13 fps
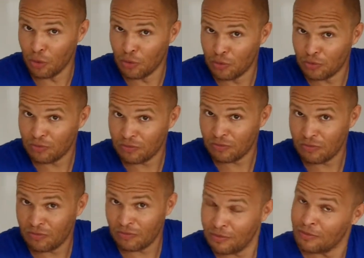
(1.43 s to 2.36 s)
Hello.
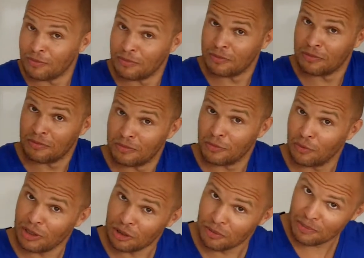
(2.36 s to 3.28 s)

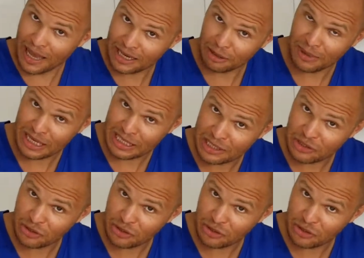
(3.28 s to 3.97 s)
Welcome back in my